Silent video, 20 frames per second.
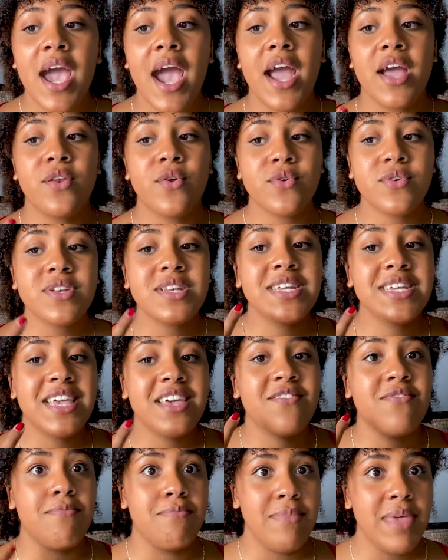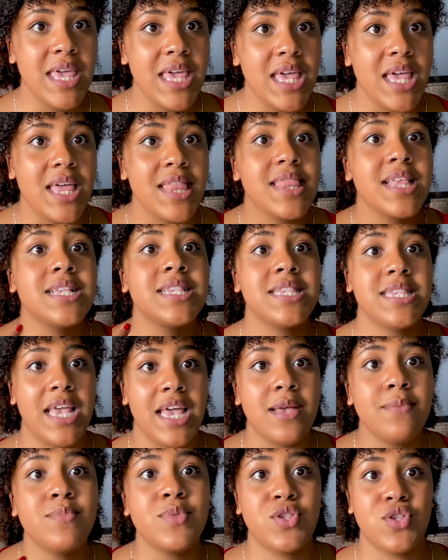in order to give me the
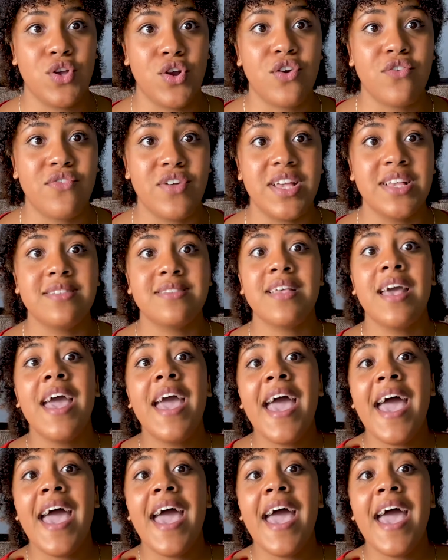same service